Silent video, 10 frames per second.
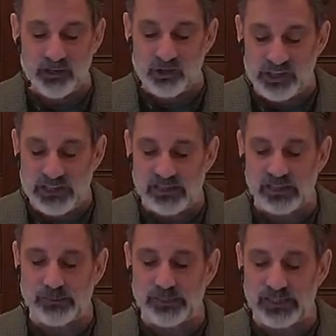
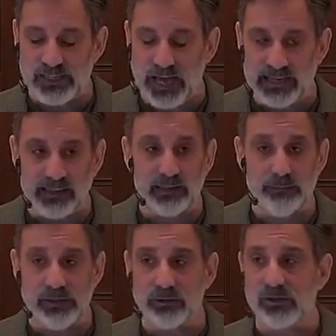Jesus Messiah can
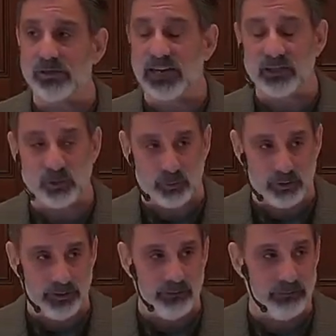be your sanctuary,